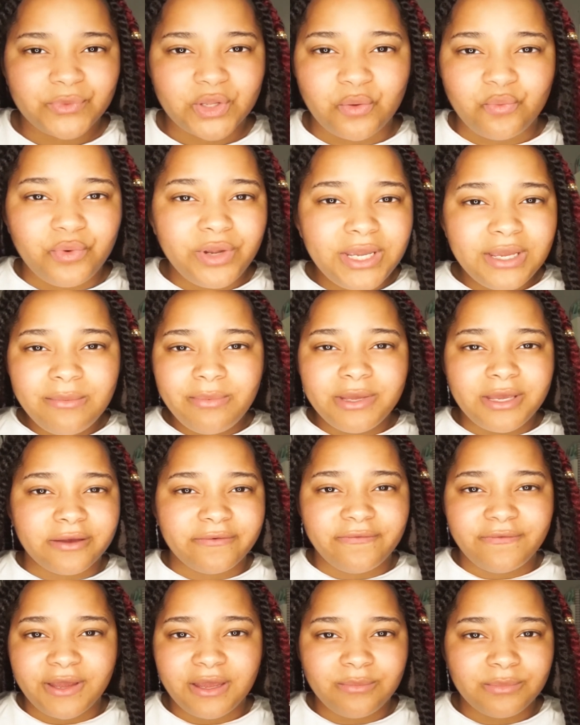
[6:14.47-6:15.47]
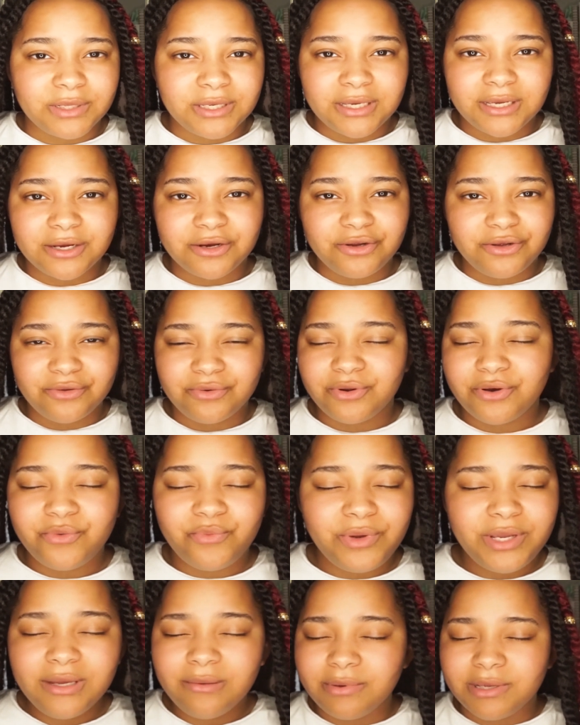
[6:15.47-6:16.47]
We could be a family here, you know.
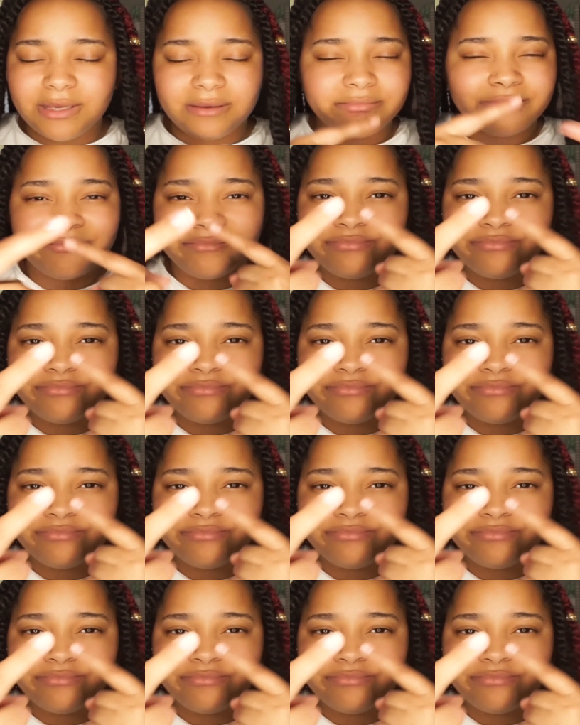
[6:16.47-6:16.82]
We could be